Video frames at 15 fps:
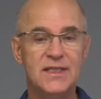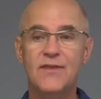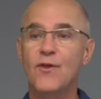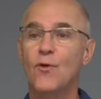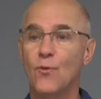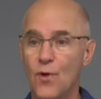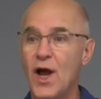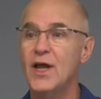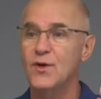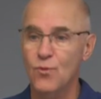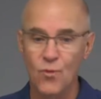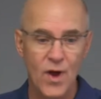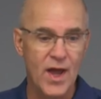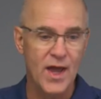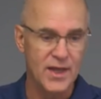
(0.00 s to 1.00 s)
in the right
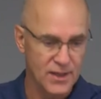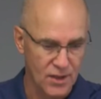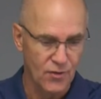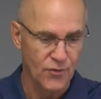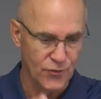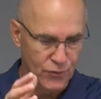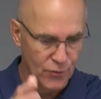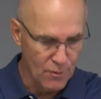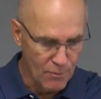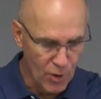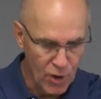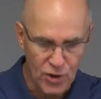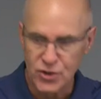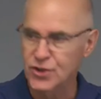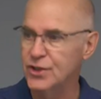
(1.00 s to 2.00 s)
way, you know, through
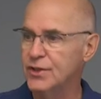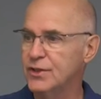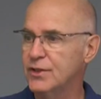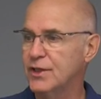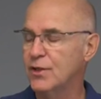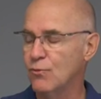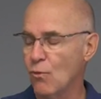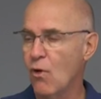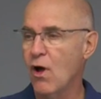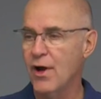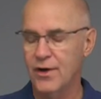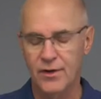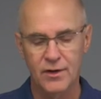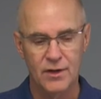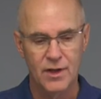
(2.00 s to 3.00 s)
immersion in
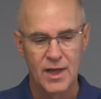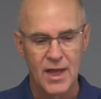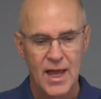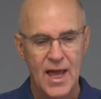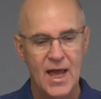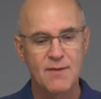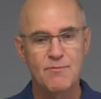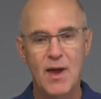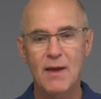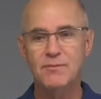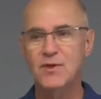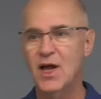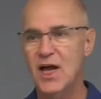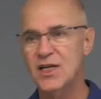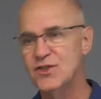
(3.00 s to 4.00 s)
water, and
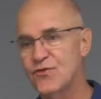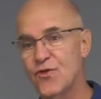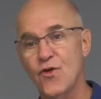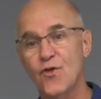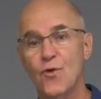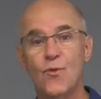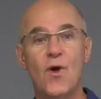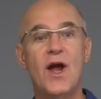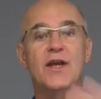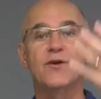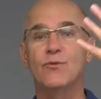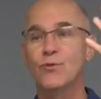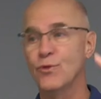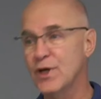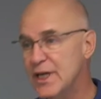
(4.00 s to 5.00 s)
baptized for the right
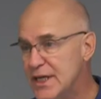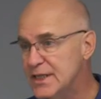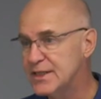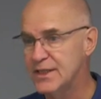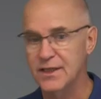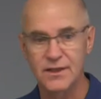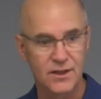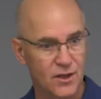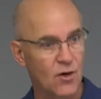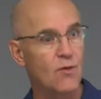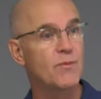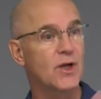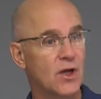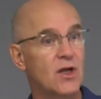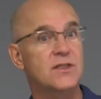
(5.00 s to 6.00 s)
reason, you know,
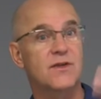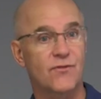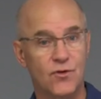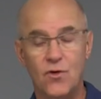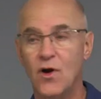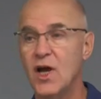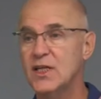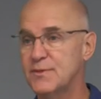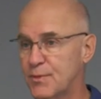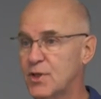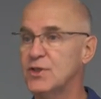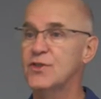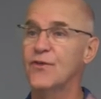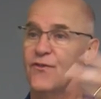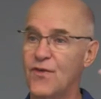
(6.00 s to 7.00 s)
because of Christ,
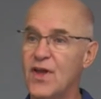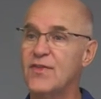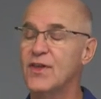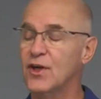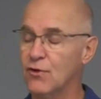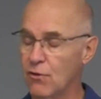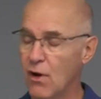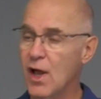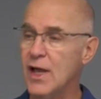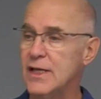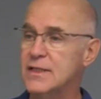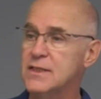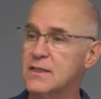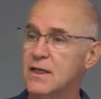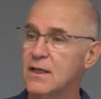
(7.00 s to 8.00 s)
because of your faith in
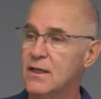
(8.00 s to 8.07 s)
Christ,